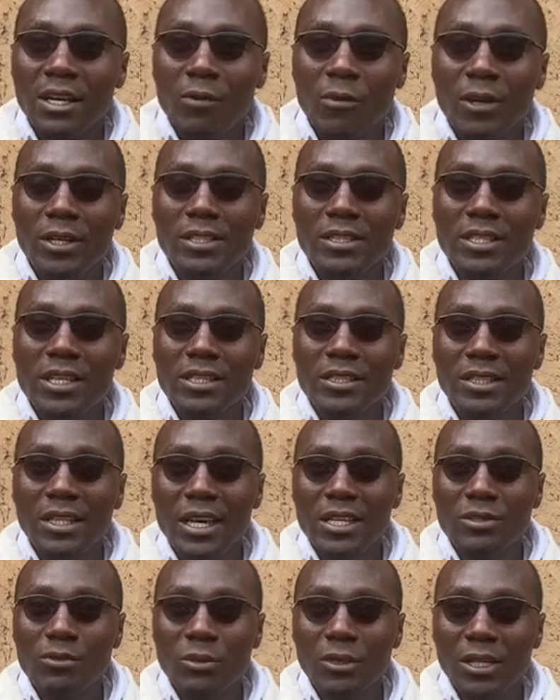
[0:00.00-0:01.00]
When Jesus
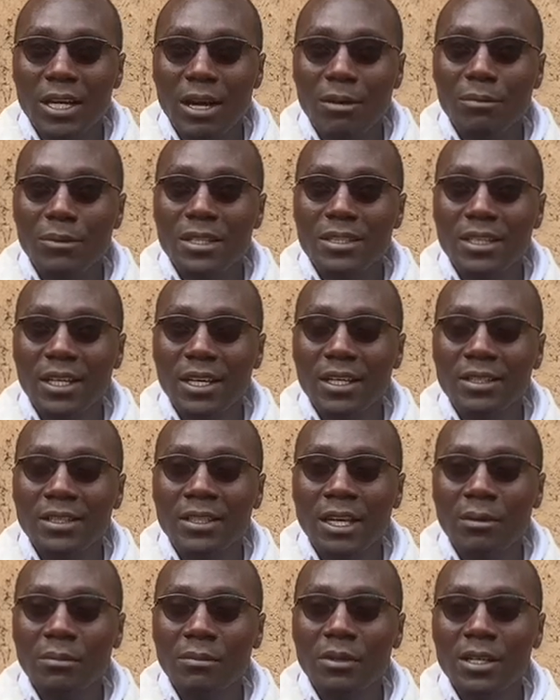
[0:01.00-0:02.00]
Christ will come the second
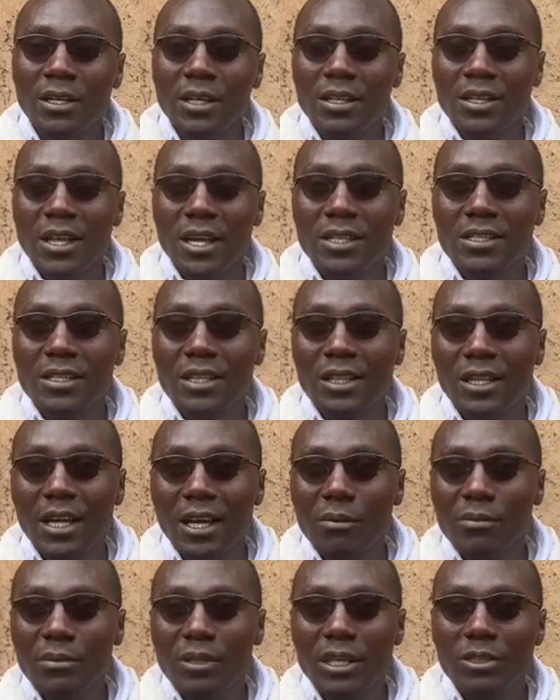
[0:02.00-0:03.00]
time, that is the
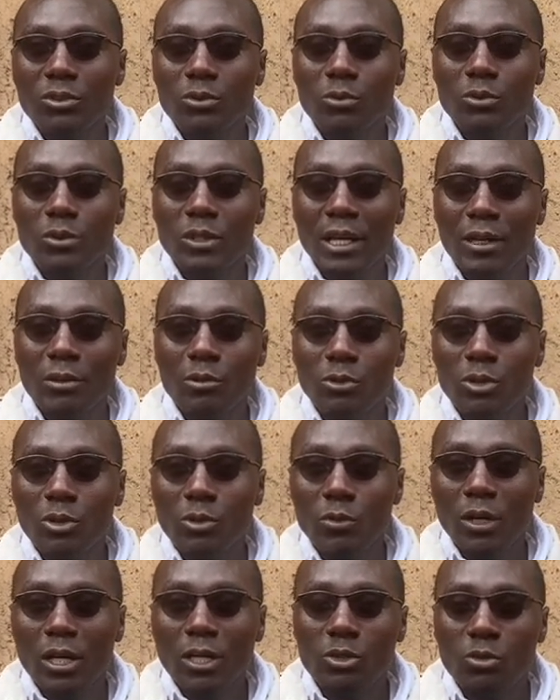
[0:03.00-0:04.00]
time that utarudi
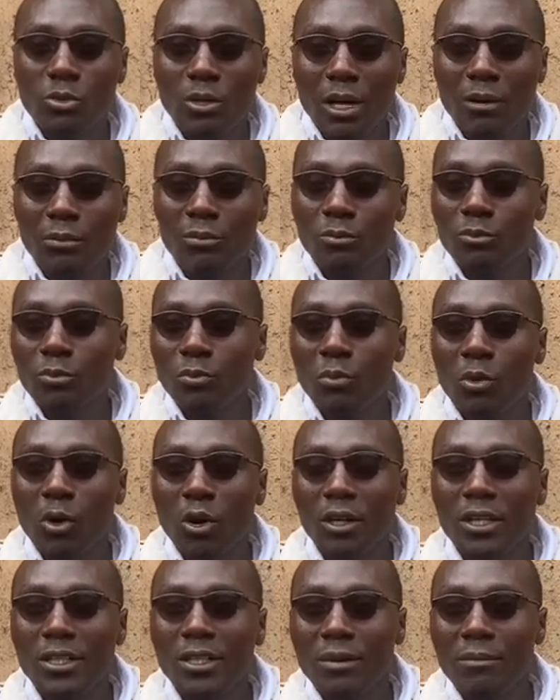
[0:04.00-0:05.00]
kule juu na
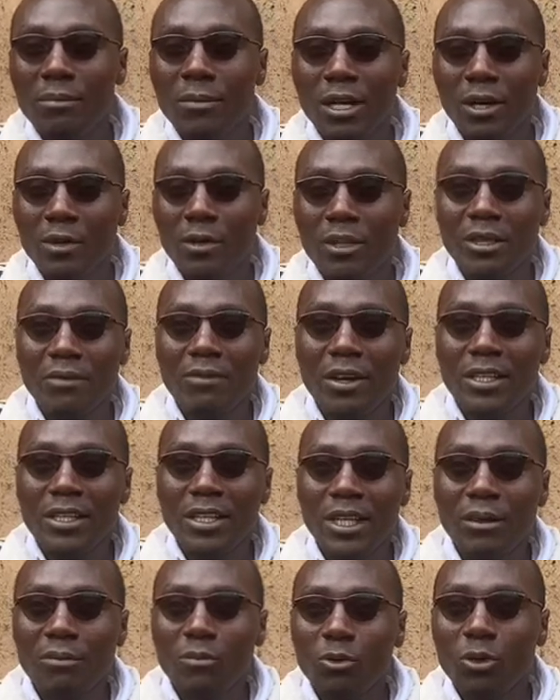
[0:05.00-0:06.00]
mkono miracle
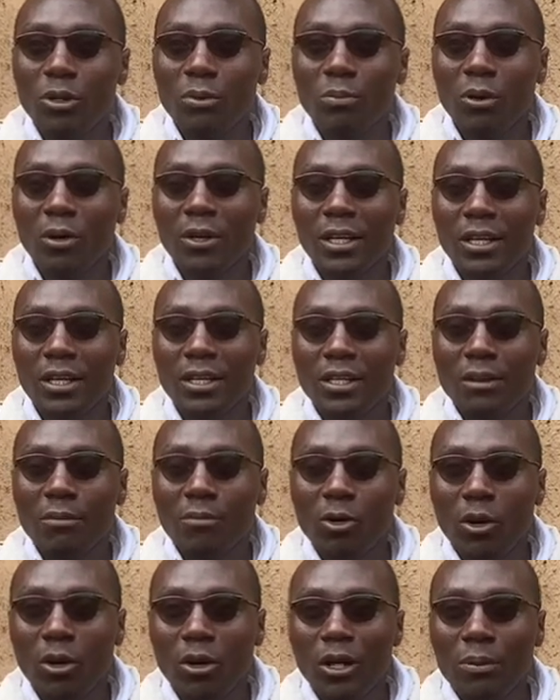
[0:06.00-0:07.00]
itafanyika na mguu ipone.
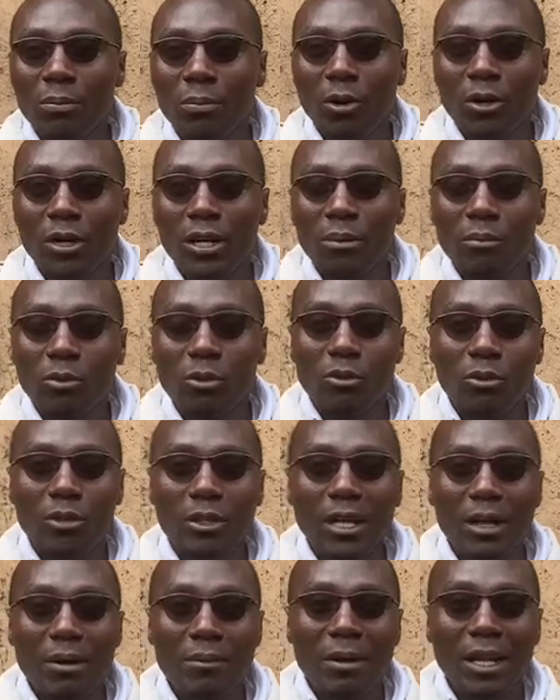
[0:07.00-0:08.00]
Mkono ipone, mguu
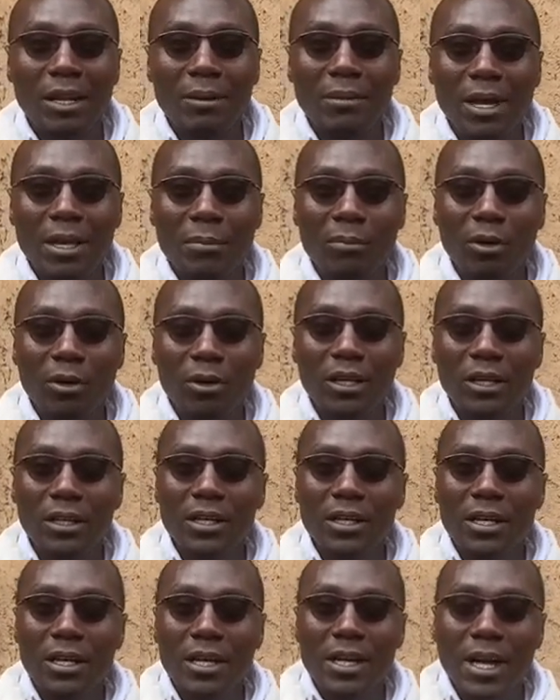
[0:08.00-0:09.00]
ile imelema ipone.
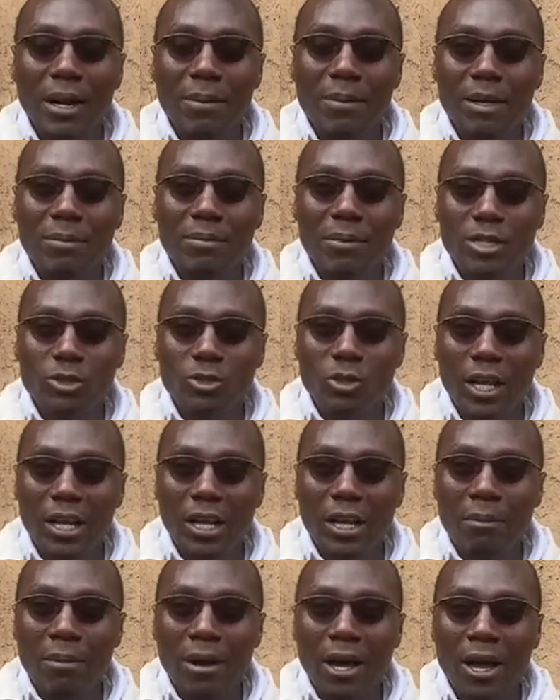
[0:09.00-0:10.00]
Kama ni macho
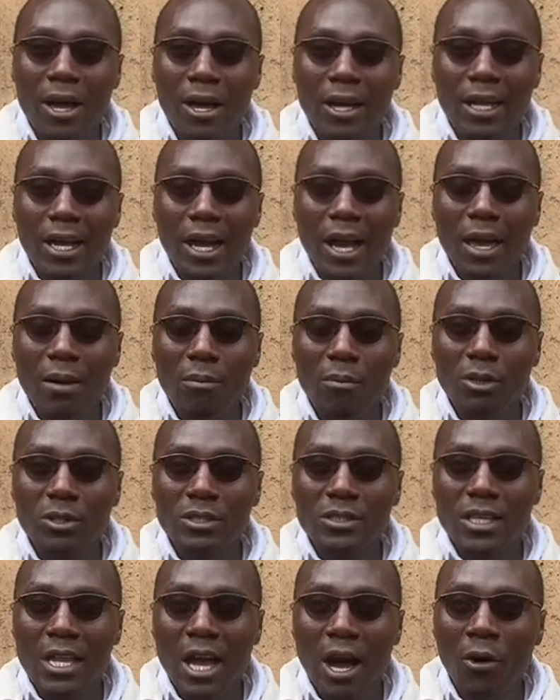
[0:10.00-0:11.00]
yale ambaye hana
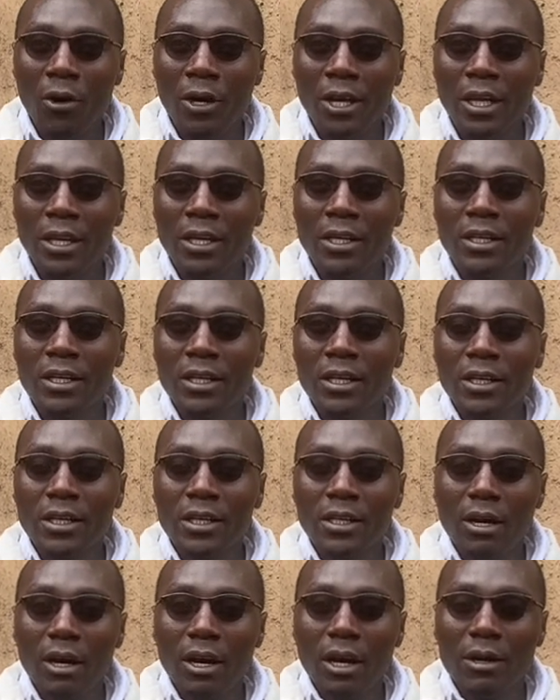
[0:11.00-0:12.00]
eyeballs yaone.
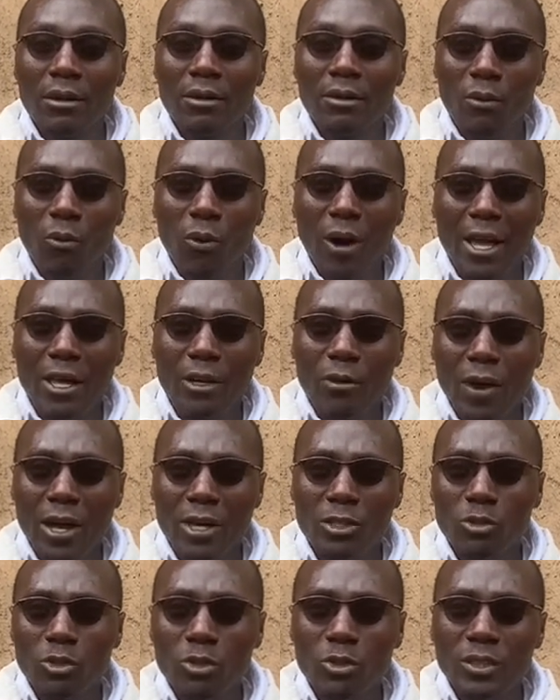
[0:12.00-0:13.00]

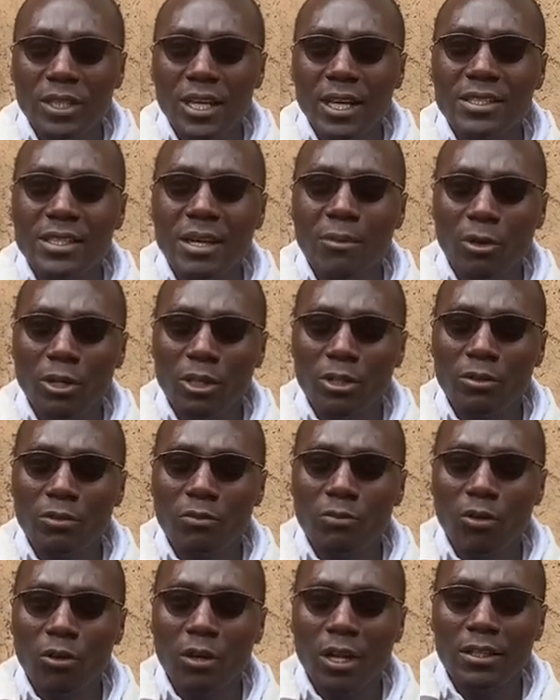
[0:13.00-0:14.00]
Why should you take somebody
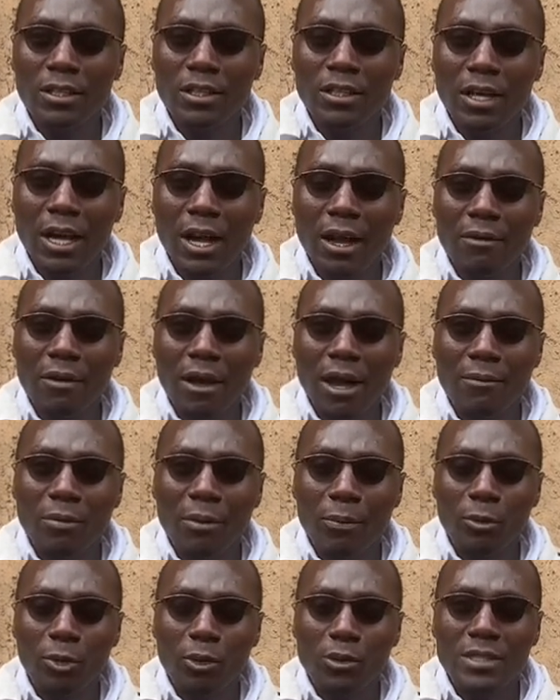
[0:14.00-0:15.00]
for a
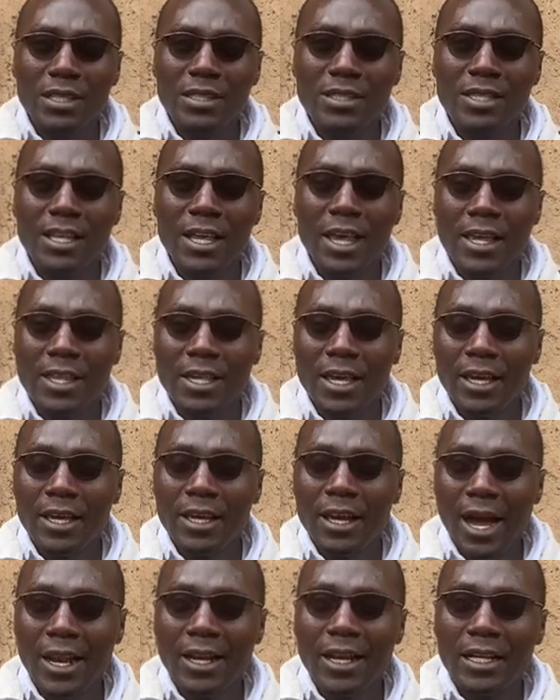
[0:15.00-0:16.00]
process and
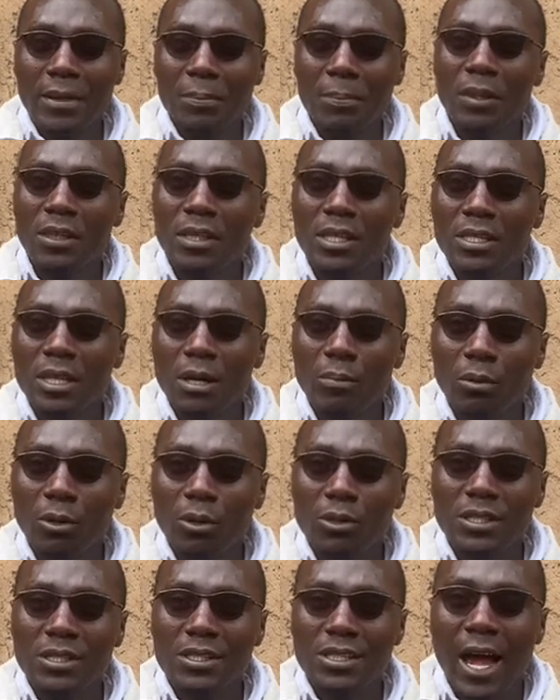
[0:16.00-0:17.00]
I repeat the same
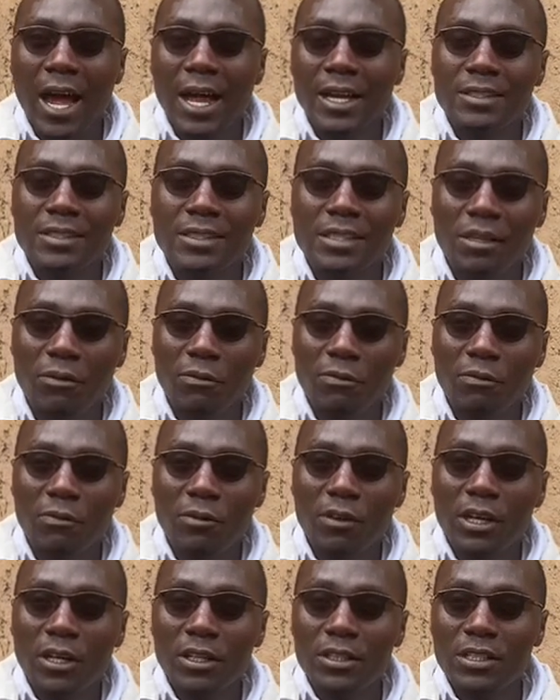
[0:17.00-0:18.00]
process as if
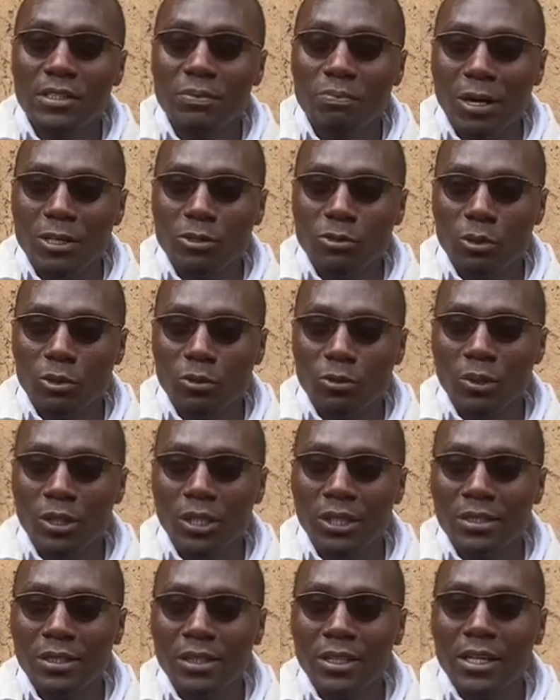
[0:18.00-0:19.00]
this person
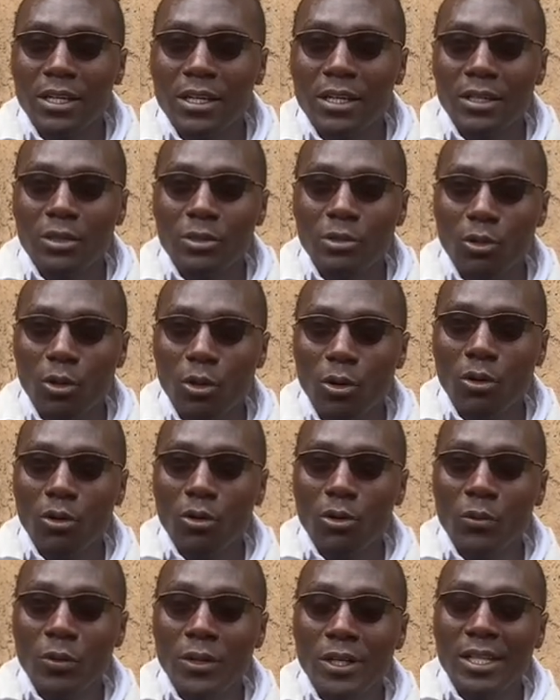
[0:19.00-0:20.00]
will, you know,
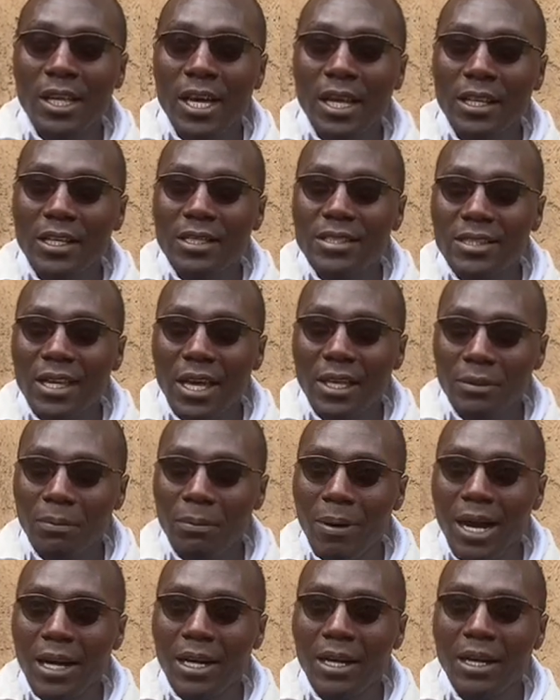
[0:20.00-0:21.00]
will gain his sight back?